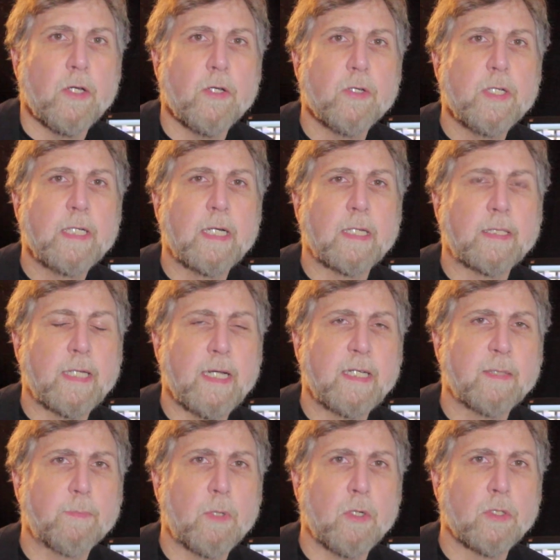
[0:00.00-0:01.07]
Using a
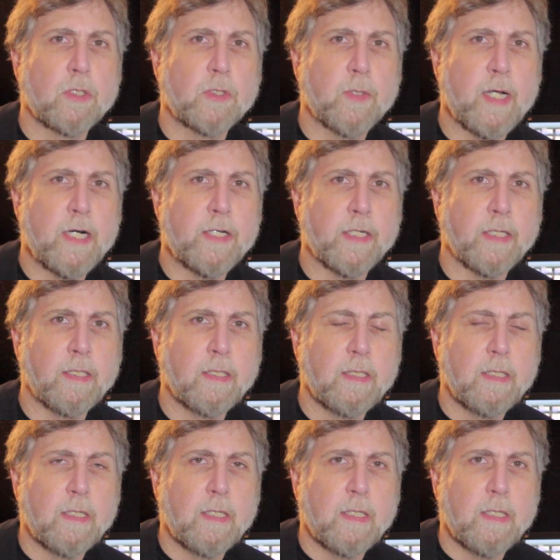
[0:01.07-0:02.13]
tentpole strategy
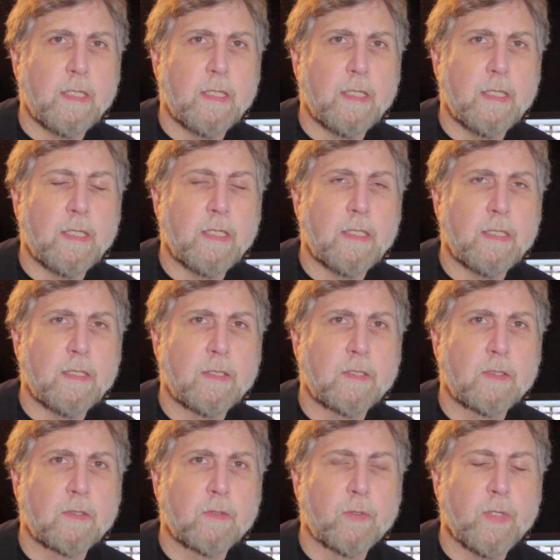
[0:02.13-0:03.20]
is
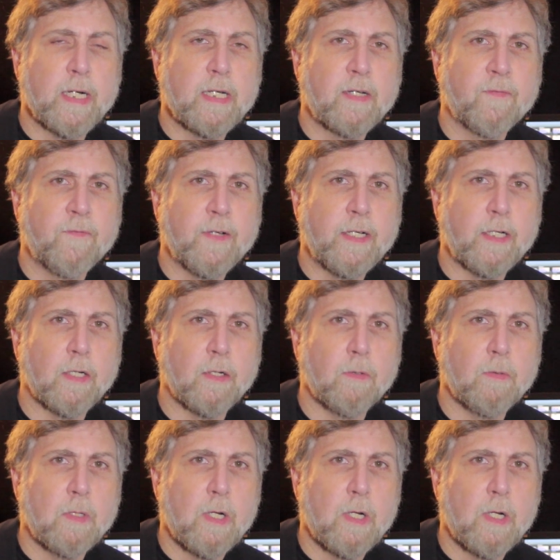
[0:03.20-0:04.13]
creating a video